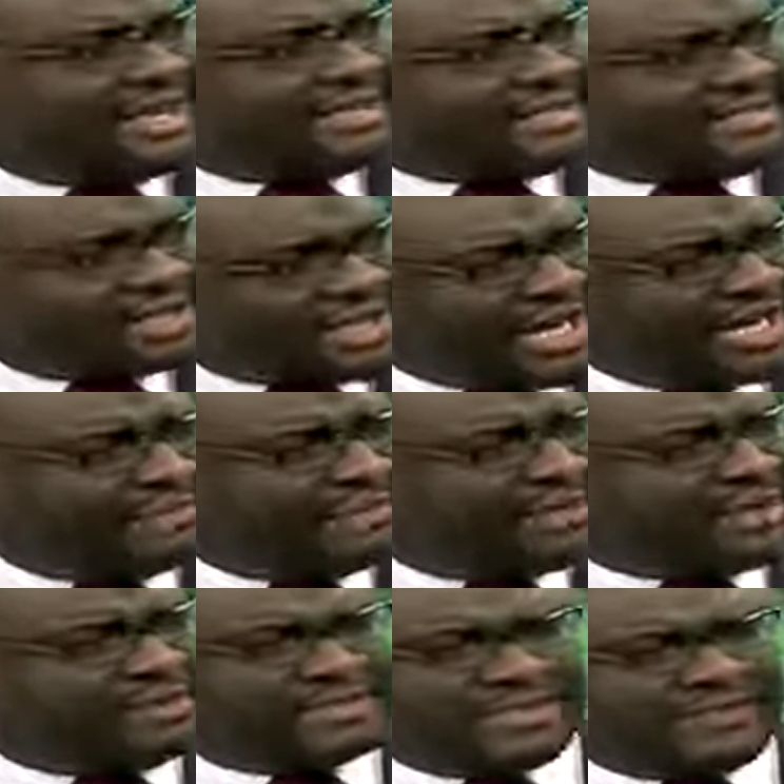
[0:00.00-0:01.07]
the shark
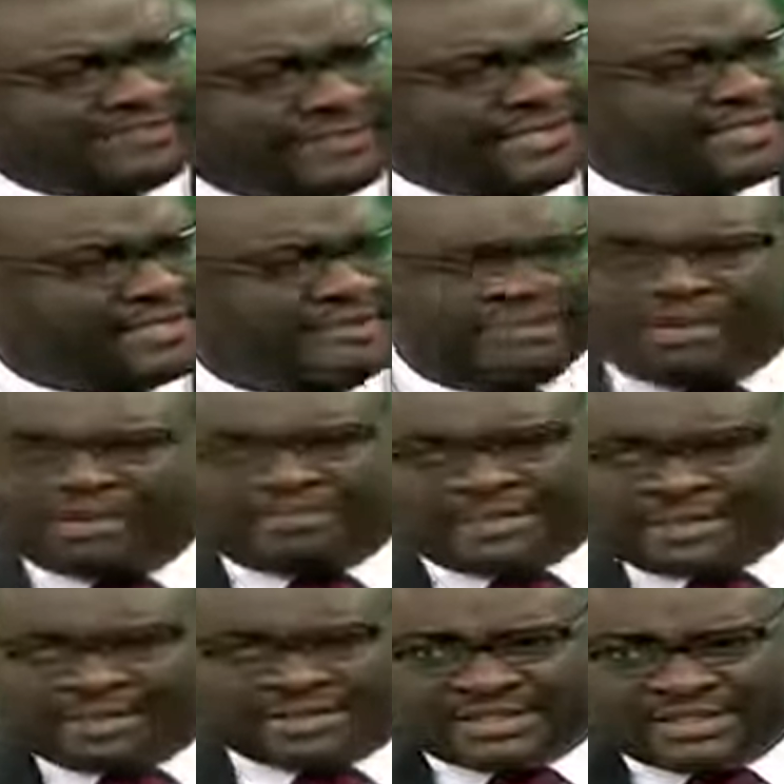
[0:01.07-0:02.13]
becomes a victim not
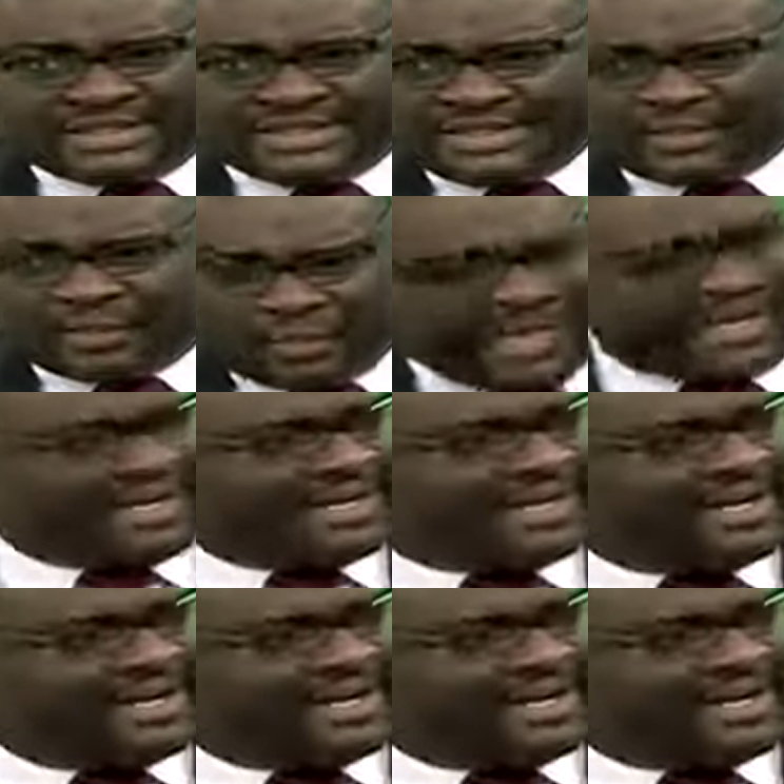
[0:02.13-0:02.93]
because it is weak,